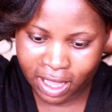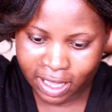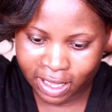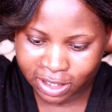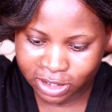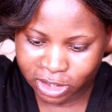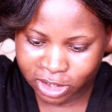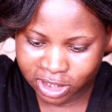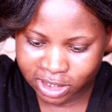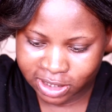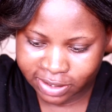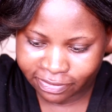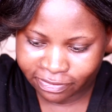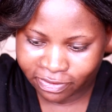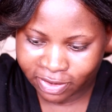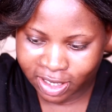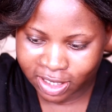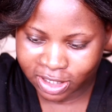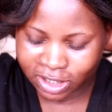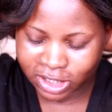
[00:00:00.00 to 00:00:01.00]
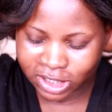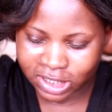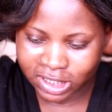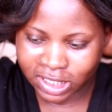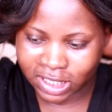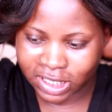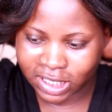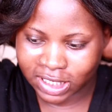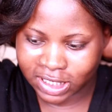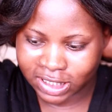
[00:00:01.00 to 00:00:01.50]
I just
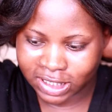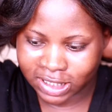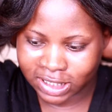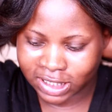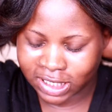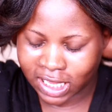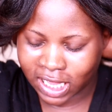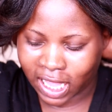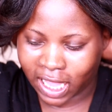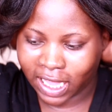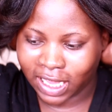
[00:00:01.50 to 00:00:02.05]
finished this.